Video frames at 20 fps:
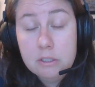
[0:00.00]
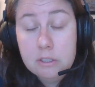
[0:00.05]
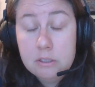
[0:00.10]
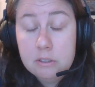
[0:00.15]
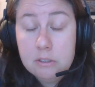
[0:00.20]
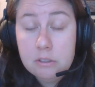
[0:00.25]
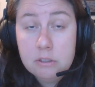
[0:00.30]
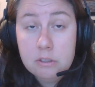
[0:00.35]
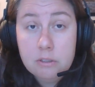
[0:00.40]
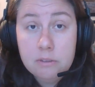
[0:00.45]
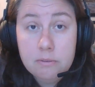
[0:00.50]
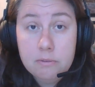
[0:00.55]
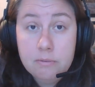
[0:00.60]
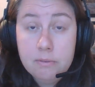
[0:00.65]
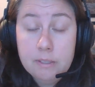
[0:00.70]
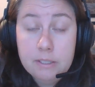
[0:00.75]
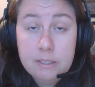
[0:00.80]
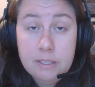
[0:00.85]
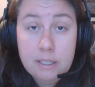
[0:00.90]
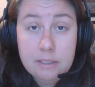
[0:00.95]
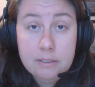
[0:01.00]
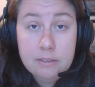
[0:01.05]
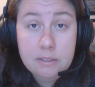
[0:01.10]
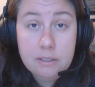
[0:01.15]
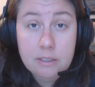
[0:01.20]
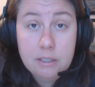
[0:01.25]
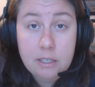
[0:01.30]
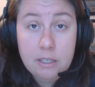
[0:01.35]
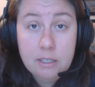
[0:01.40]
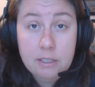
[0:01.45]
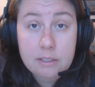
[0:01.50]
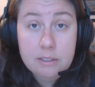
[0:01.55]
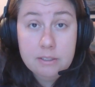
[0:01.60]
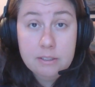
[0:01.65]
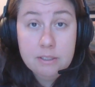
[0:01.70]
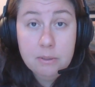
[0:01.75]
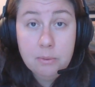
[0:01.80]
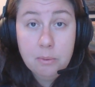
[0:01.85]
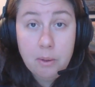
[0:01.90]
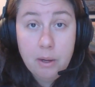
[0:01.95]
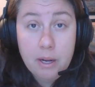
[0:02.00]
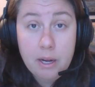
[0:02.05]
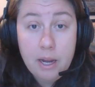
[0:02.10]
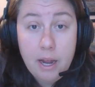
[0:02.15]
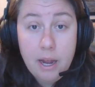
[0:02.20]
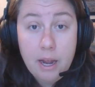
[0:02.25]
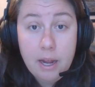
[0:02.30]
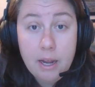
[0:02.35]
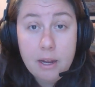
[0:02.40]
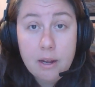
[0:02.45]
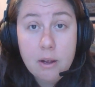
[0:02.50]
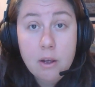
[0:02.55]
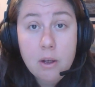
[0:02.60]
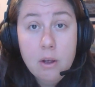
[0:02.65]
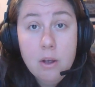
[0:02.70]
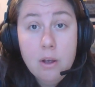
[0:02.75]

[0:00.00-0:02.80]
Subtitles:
It's a fantastic kind of CYA,